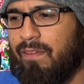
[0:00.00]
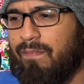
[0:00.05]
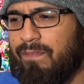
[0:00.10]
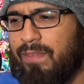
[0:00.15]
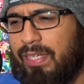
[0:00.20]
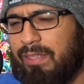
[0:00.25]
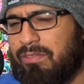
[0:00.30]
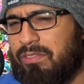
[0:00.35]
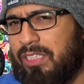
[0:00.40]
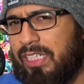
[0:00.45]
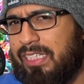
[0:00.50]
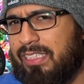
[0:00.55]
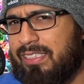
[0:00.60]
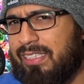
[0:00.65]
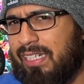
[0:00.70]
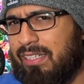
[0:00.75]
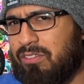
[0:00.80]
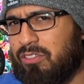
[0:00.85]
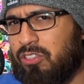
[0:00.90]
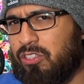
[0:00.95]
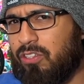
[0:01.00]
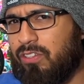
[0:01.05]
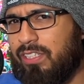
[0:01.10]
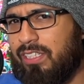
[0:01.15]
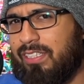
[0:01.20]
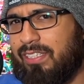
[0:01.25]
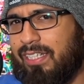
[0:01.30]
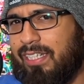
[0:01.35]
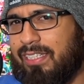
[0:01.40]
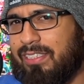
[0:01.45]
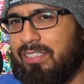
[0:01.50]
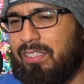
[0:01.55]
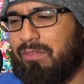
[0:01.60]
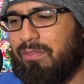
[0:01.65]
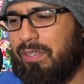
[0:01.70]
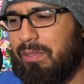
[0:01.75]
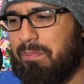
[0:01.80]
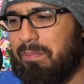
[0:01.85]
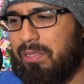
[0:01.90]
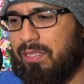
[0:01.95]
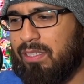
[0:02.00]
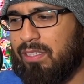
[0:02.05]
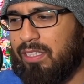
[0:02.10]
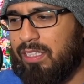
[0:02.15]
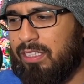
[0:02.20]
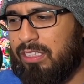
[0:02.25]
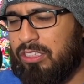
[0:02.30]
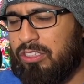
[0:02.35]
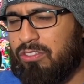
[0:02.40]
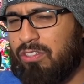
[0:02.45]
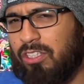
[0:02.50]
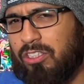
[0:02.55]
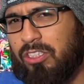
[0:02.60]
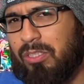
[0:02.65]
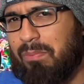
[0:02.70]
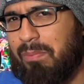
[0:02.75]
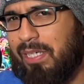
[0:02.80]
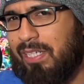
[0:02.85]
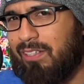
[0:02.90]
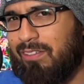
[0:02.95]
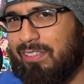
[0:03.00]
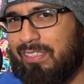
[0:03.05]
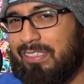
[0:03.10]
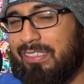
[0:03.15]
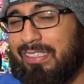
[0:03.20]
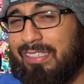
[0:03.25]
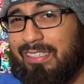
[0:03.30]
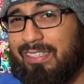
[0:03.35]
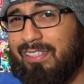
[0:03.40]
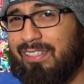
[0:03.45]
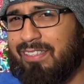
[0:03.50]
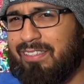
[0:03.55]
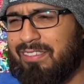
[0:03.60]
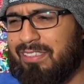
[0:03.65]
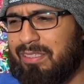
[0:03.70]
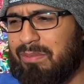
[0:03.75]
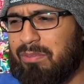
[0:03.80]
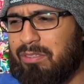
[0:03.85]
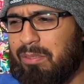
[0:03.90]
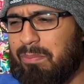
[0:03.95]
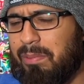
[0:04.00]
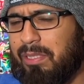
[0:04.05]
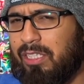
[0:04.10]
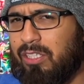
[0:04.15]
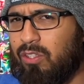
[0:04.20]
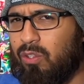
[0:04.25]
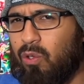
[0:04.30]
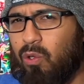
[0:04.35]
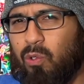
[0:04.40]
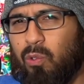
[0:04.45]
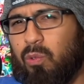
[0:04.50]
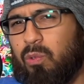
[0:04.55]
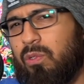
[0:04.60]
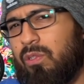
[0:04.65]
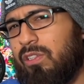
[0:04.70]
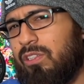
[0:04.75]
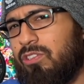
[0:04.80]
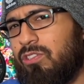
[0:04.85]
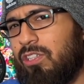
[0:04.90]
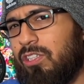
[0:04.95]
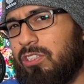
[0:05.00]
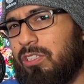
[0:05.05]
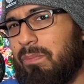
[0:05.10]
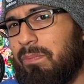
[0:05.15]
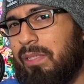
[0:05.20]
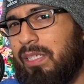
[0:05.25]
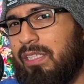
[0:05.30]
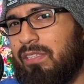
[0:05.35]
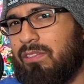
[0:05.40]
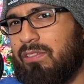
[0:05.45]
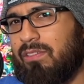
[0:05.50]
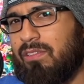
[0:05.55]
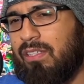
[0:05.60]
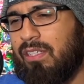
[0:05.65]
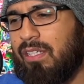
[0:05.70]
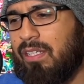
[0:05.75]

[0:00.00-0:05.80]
They've changed out certain things of it, but the instruction manual that's in there seems to be an older instruction manual.